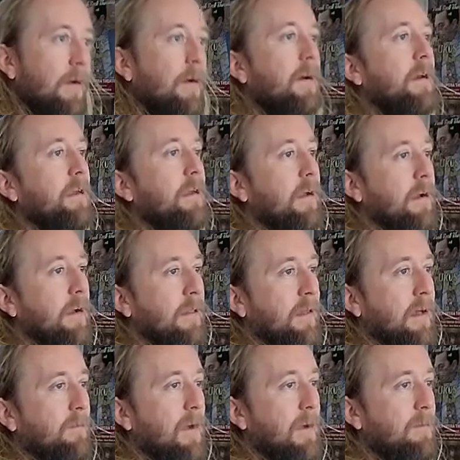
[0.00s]
Yeah,
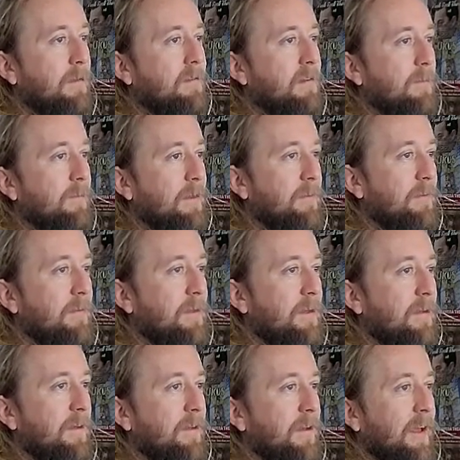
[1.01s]
that might be something
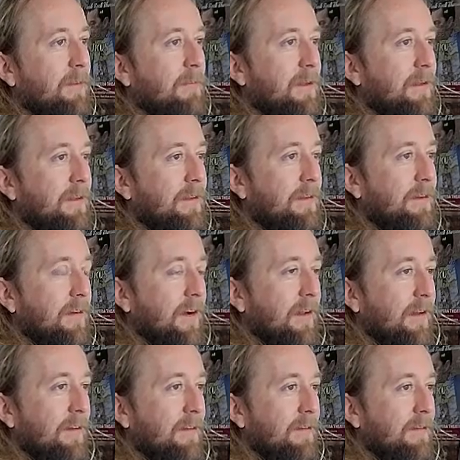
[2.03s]
me, you, and Amy need to
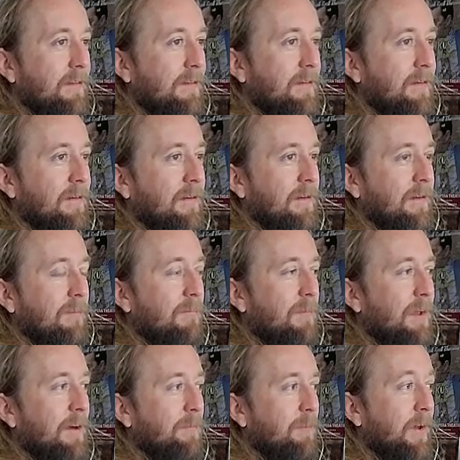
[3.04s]
kind of
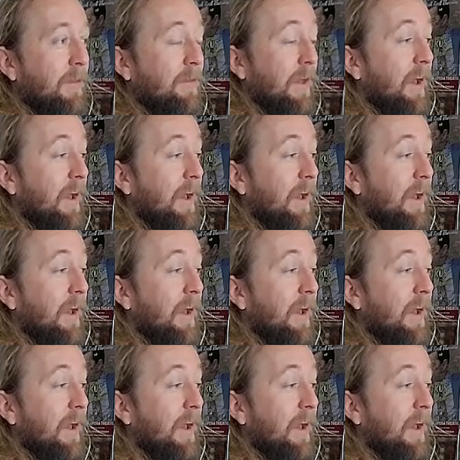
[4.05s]
meet up with.